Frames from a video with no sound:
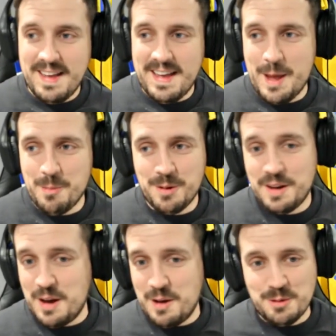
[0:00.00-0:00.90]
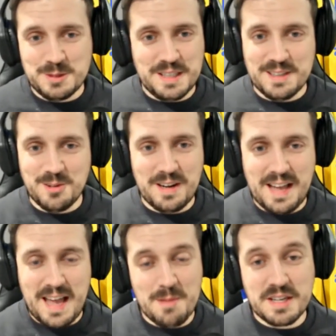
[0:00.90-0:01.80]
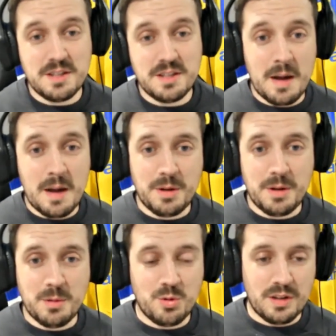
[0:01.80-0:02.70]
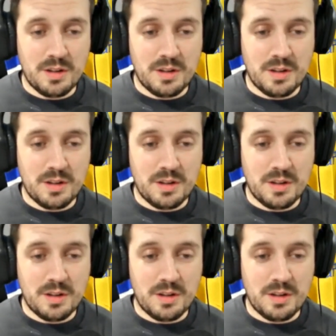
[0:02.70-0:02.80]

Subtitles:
I don't know if I've seen another game. I actually thought Ampadu was good.